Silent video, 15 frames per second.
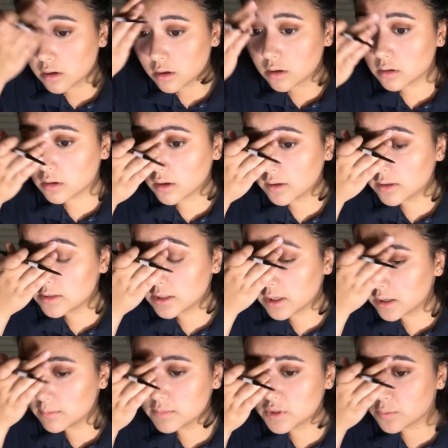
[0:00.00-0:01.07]
And a lot of
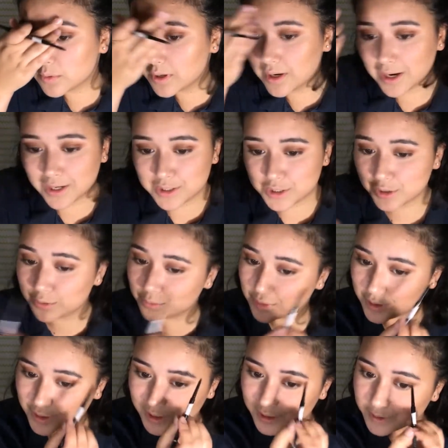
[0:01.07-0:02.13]
times when I do
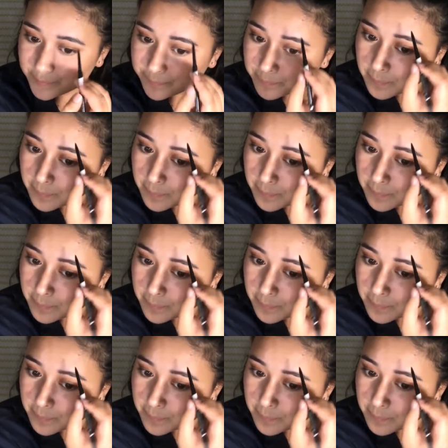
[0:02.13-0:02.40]
like